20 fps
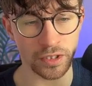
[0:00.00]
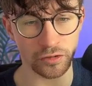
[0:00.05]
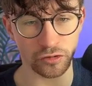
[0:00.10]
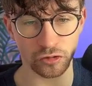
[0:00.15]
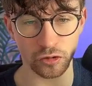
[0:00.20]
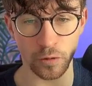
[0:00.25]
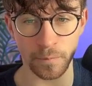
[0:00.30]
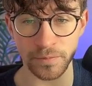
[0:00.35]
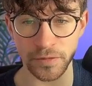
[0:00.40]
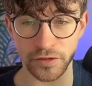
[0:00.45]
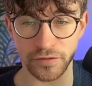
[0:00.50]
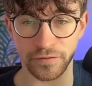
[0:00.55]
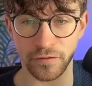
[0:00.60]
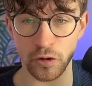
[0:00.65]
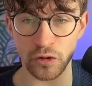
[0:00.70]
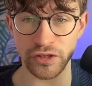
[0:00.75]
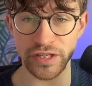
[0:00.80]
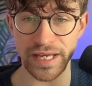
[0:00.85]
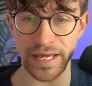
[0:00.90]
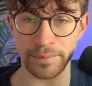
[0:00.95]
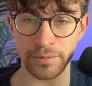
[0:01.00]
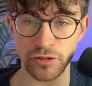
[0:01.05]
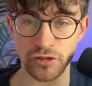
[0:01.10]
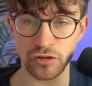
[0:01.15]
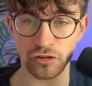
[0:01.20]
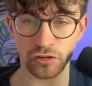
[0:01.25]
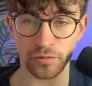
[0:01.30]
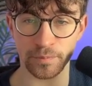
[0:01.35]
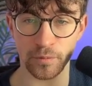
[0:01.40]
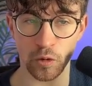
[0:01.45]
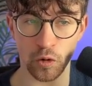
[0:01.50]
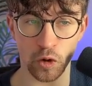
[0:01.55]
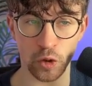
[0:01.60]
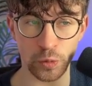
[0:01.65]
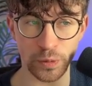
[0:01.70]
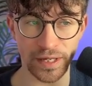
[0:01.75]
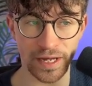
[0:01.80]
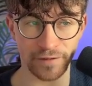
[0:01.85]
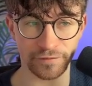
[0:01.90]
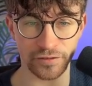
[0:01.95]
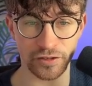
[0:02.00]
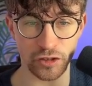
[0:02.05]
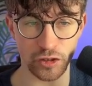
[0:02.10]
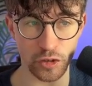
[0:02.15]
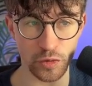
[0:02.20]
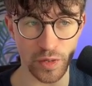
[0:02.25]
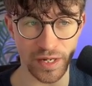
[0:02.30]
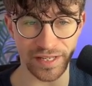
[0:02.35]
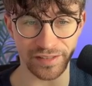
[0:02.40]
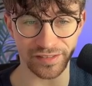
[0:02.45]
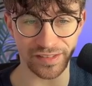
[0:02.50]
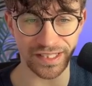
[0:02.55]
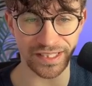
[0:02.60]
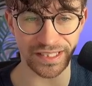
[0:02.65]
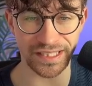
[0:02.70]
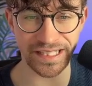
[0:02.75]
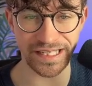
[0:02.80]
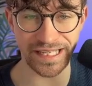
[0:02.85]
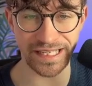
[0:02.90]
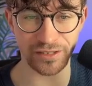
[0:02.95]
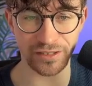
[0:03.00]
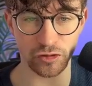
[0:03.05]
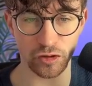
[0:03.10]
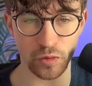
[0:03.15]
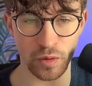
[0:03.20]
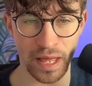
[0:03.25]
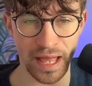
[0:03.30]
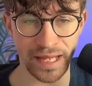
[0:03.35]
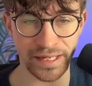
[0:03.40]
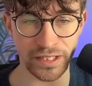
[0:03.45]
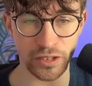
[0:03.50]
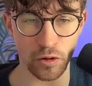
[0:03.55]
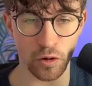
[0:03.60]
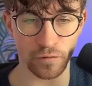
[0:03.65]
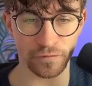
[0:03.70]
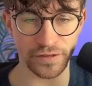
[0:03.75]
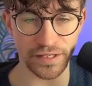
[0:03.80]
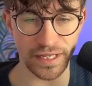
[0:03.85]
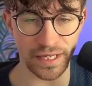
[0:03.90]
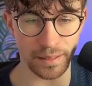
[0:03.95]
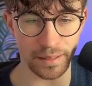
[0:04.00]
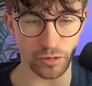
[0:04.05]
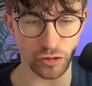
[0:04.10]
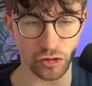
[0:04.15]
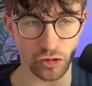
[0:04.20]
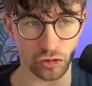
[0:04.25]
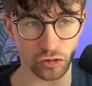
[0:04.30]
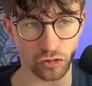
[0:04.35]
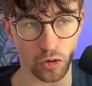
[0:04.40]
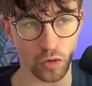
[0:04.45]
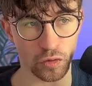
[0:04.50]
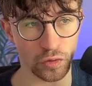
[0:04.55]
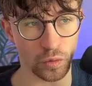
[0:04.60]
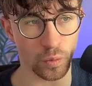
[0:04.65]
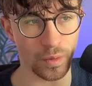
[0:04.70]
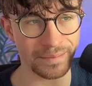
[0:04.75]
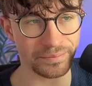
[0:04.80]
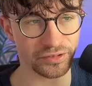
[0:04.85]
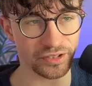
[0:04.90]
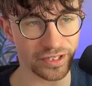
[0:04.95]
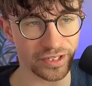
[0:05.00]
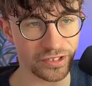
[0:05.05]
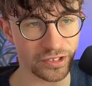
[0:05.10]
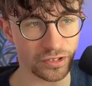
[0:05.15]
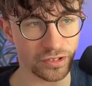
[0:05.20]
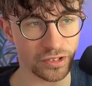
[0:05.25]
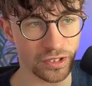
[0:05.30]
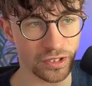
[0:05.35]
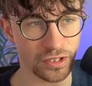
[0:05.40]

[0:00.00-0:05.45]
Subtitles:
So for the images, all we have to do is click into any of the images on the website.